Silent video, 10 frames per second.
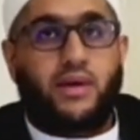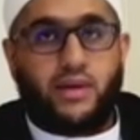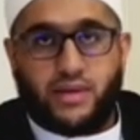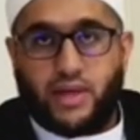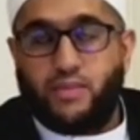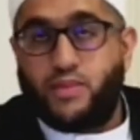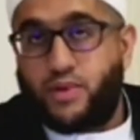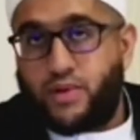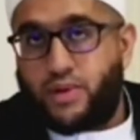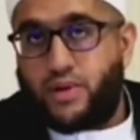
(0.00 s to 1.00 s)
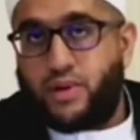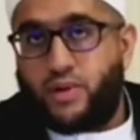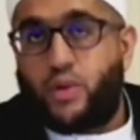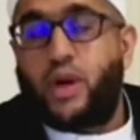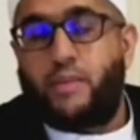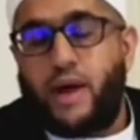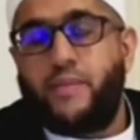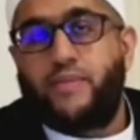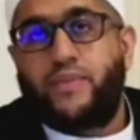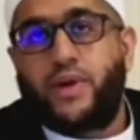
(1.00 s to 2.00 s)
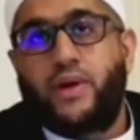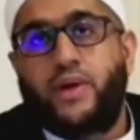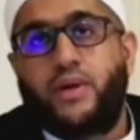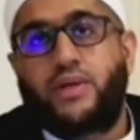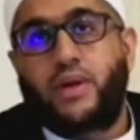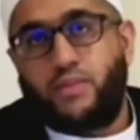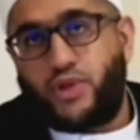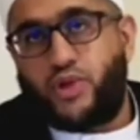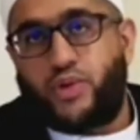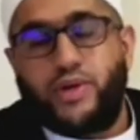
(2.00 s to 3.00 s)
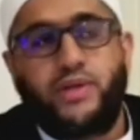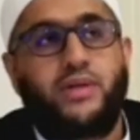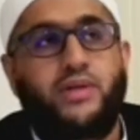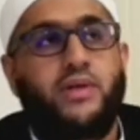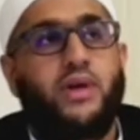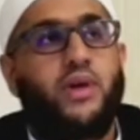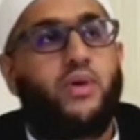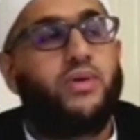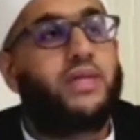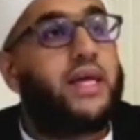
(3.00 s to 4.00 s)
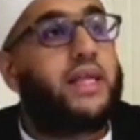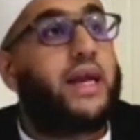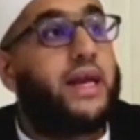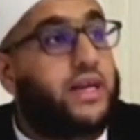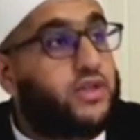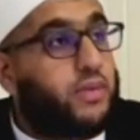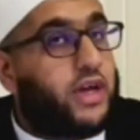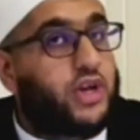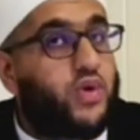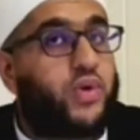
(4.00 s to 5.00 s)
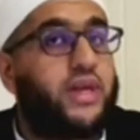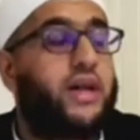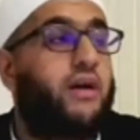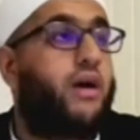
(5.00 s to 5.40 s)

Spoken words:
Some ulama, some jurists who say that it is obligatory. There